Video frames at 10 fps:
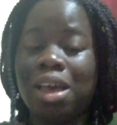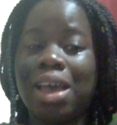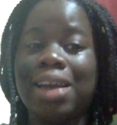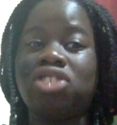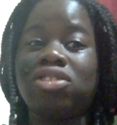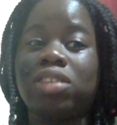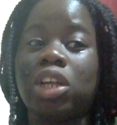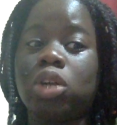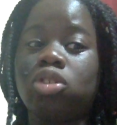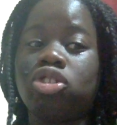And I just said,
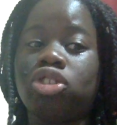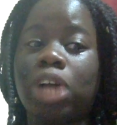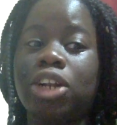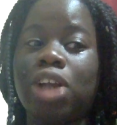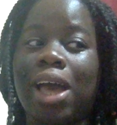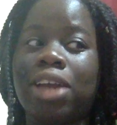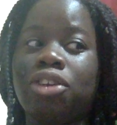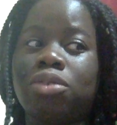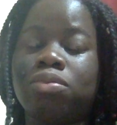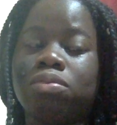no, sir, I
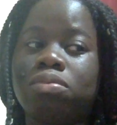don't.